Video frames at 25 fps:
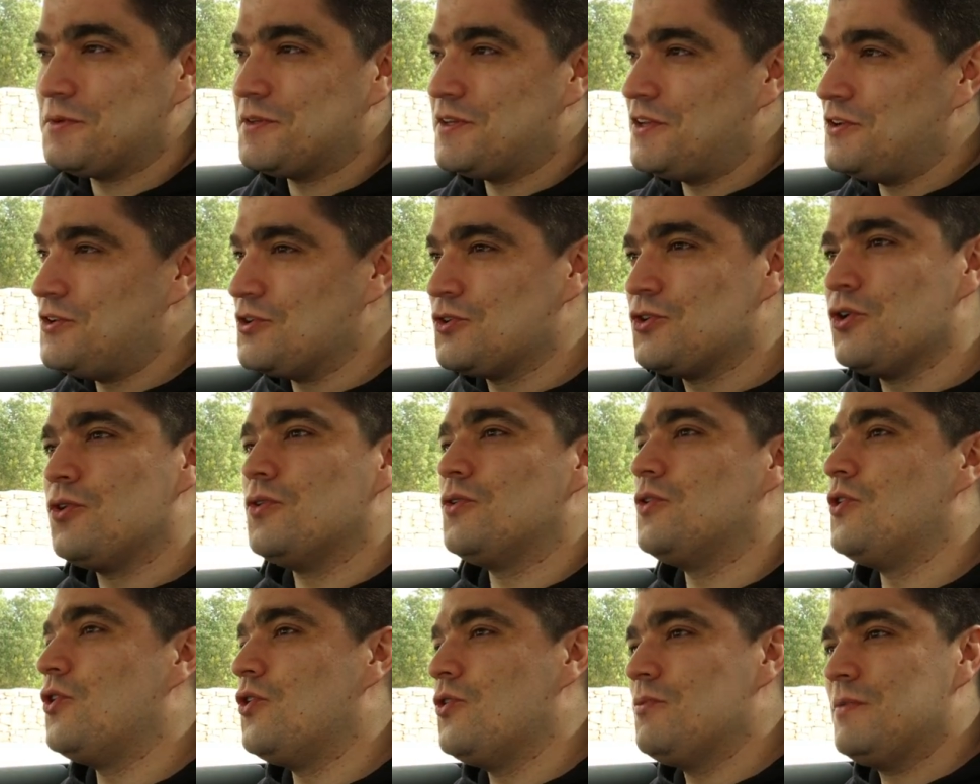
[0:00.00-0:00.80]
But then you
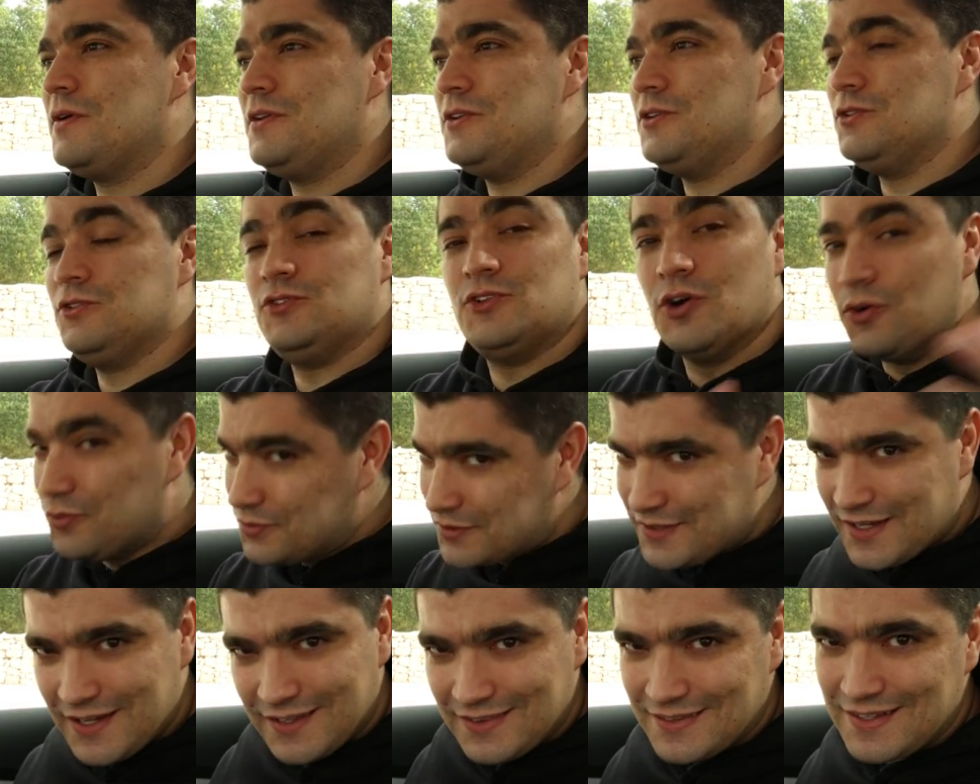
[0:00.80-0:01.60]
go home and you
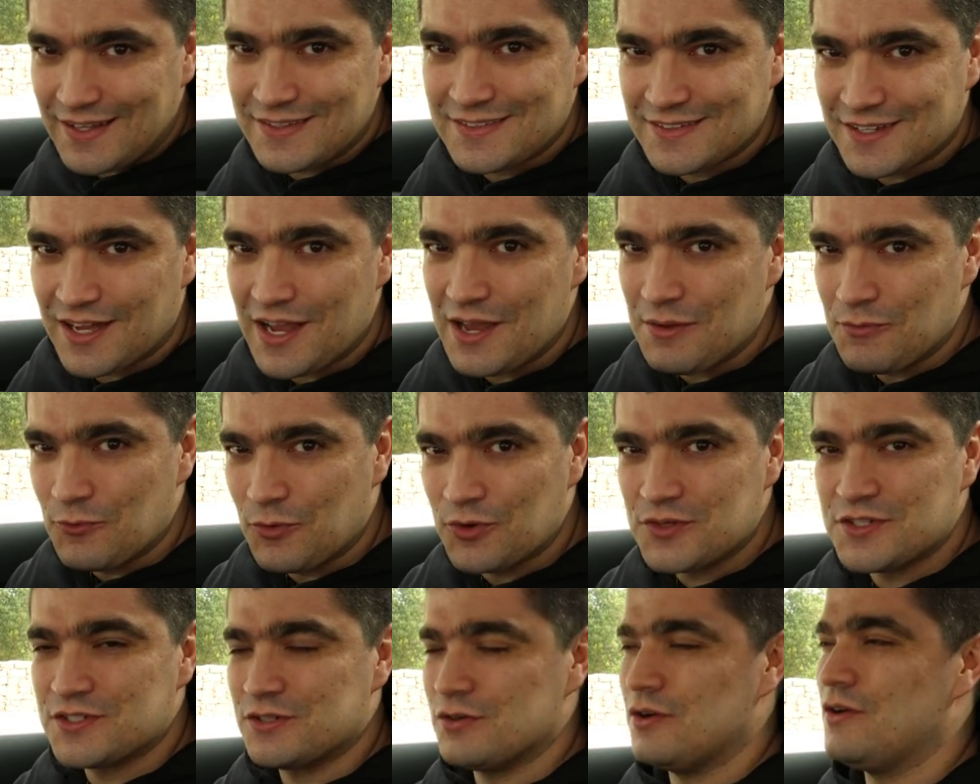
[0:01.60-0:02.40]
don't get that time
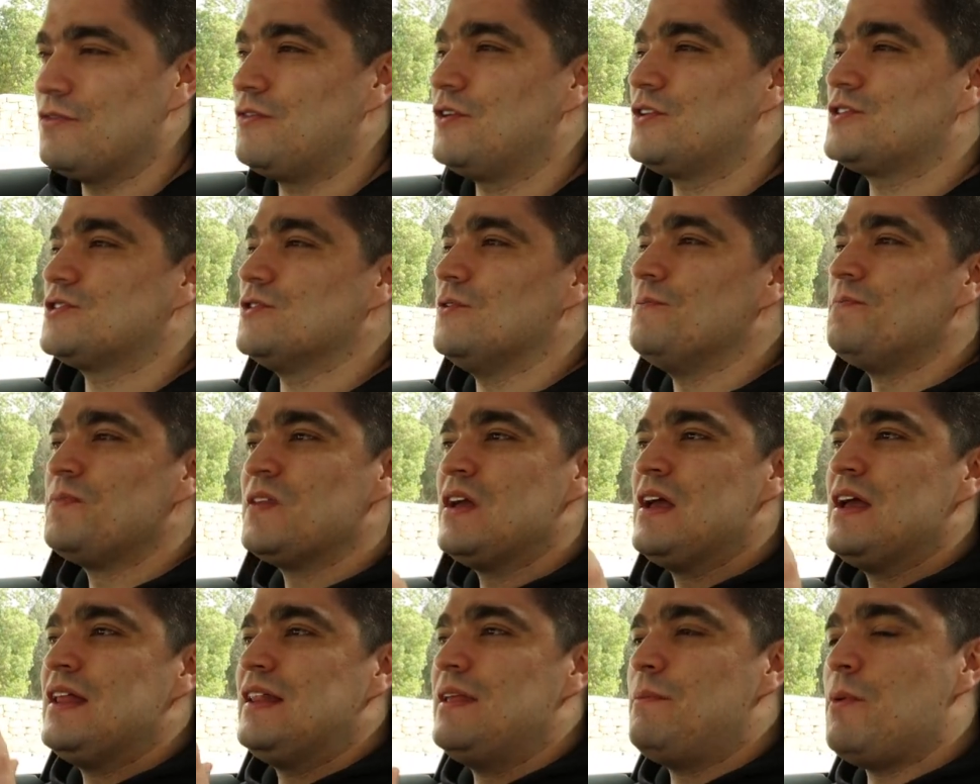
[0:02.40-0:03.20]
whatsoever. So
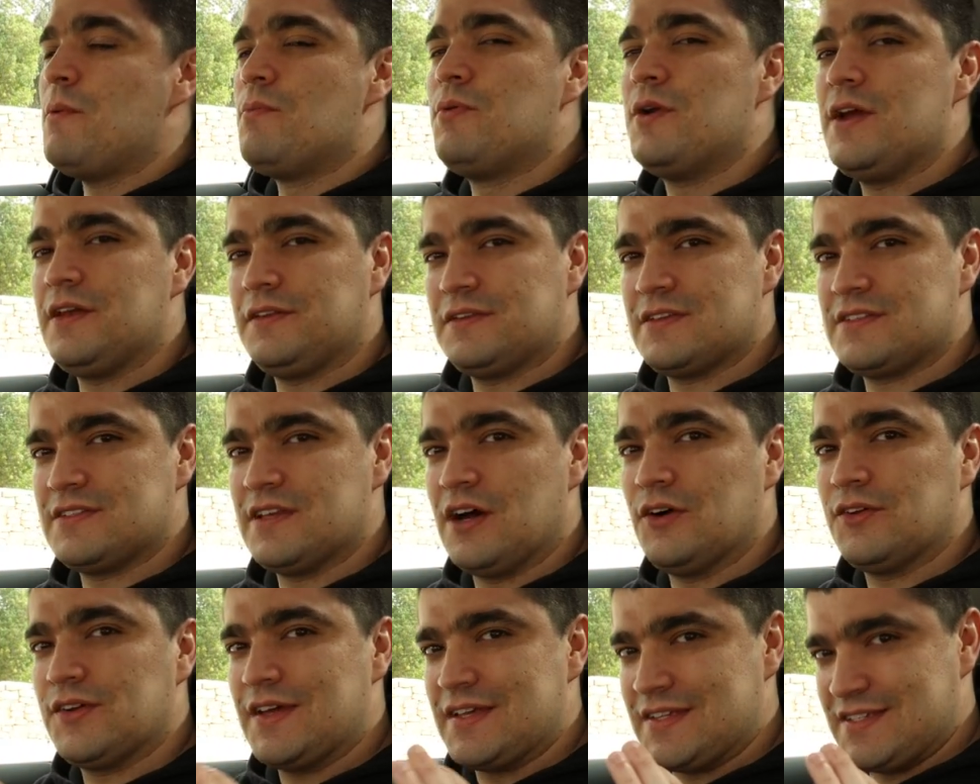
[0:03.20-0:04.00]
let me break this
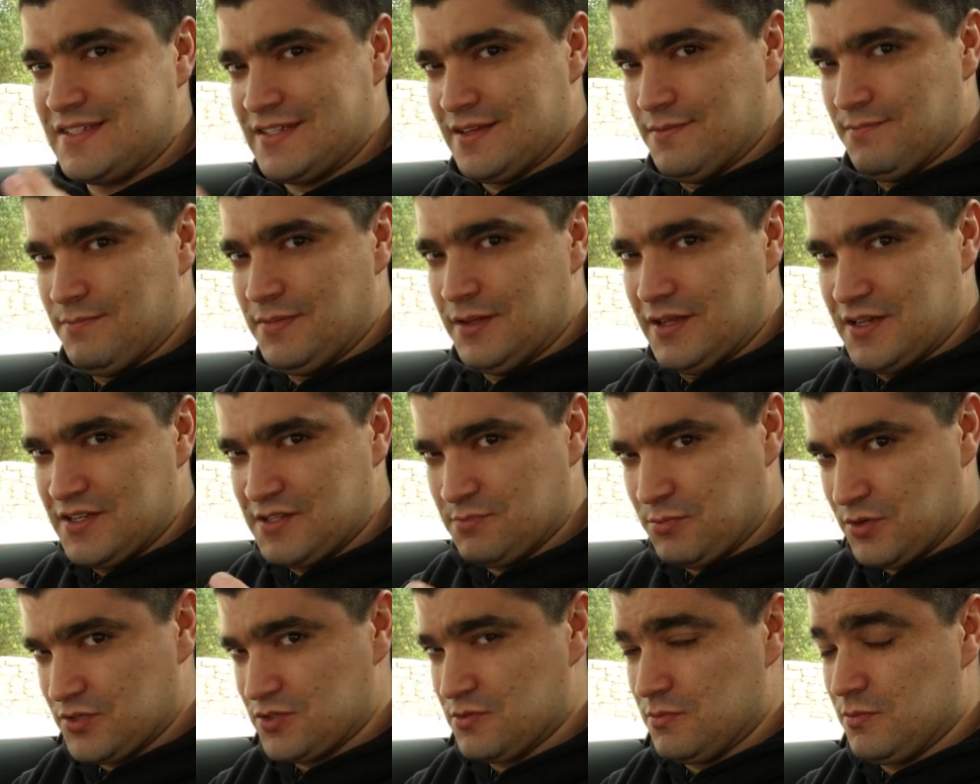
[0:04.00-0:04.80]
down as simple
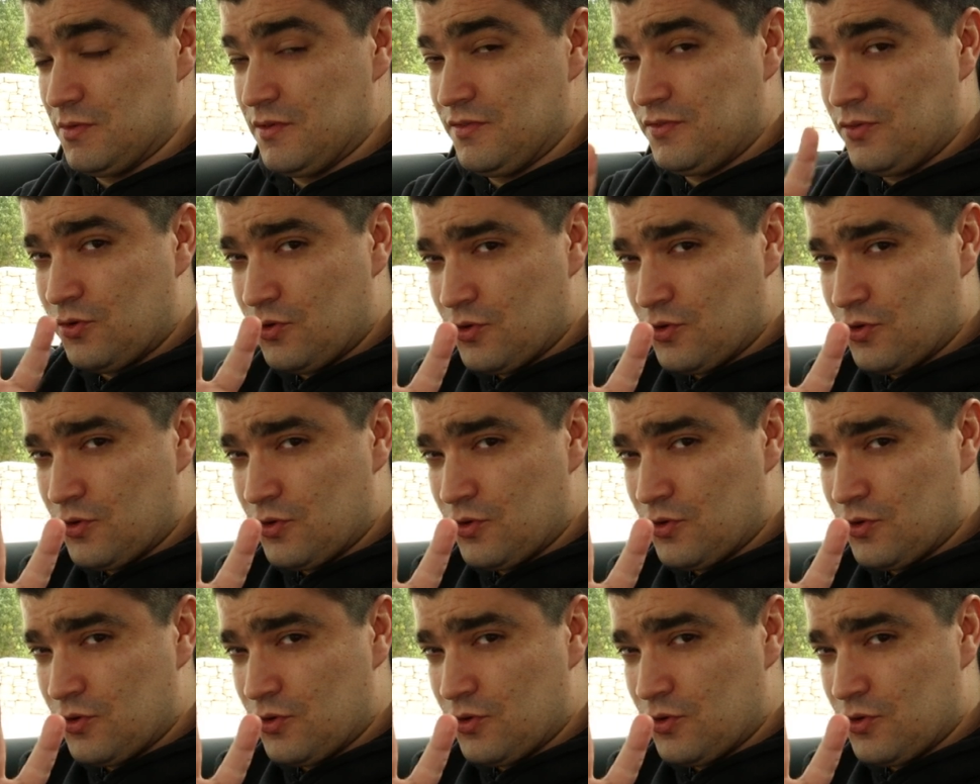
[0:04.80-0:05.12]
as possible.